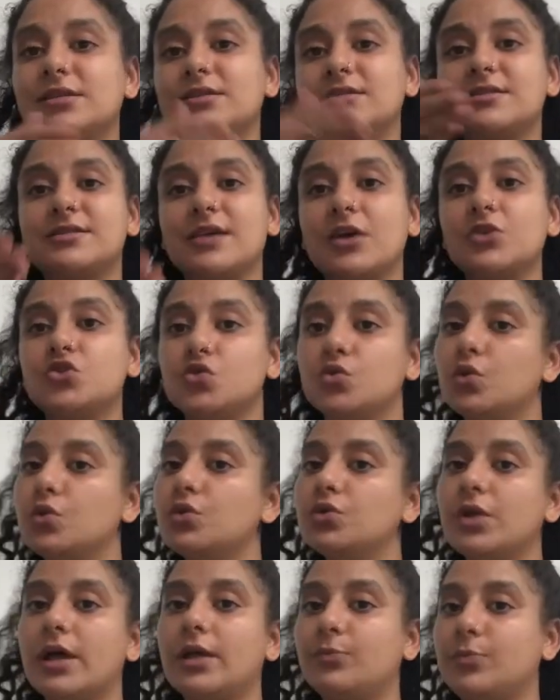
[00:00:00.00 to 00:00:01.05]
schedule,
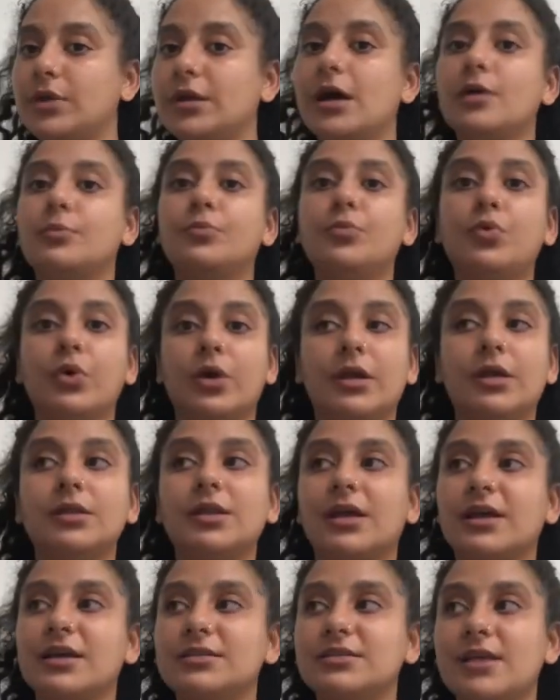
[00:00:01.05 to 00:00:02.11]
like beyond point.
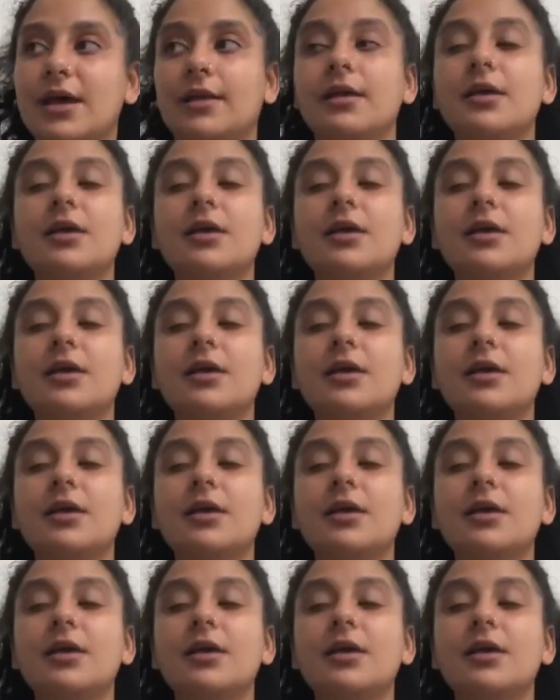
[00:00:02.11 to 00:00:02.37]
Like I said,